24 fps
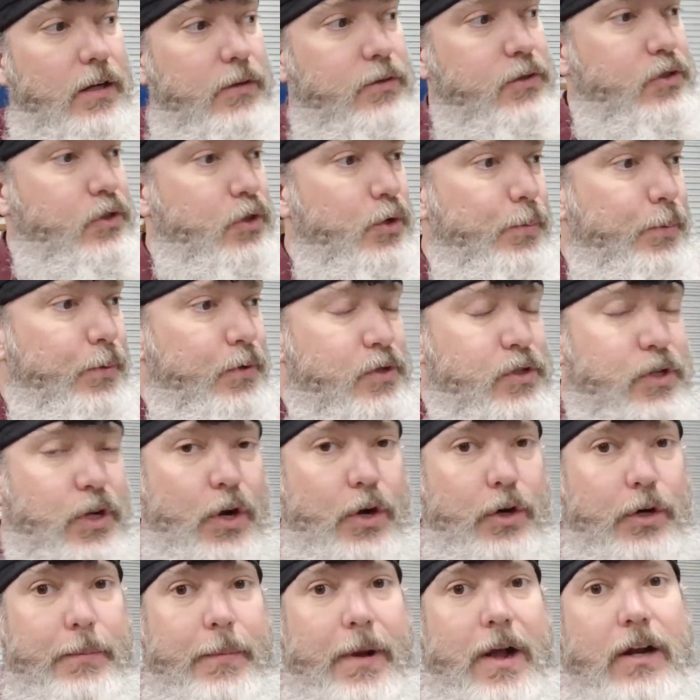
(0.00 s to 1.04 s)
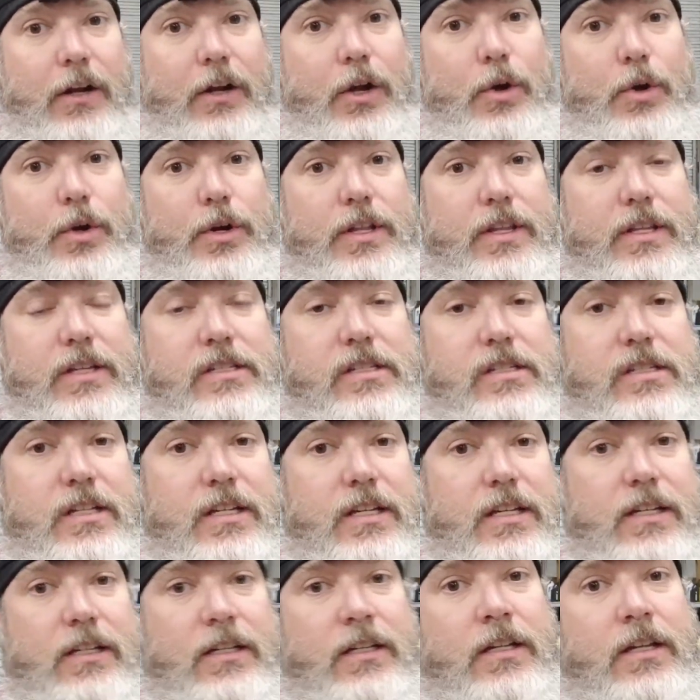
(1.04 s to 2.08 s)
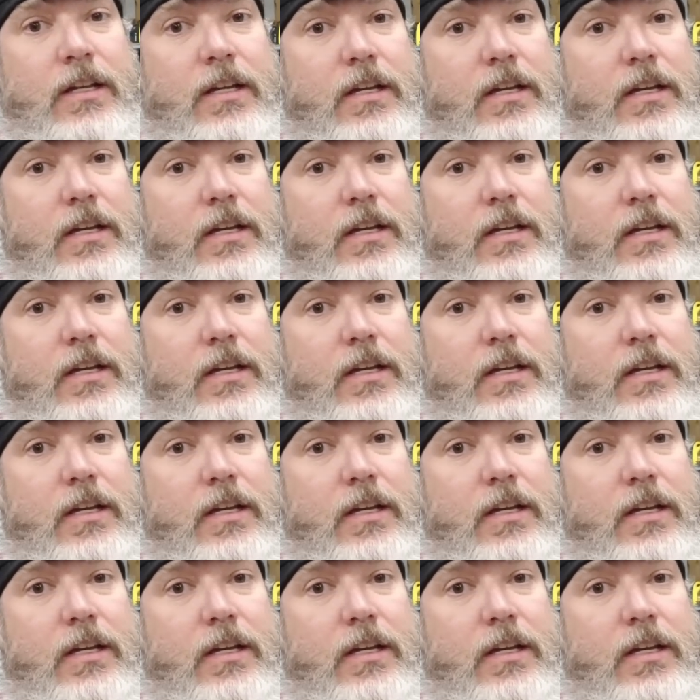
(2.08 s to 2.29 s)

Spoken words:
Super stoked about going to this thing.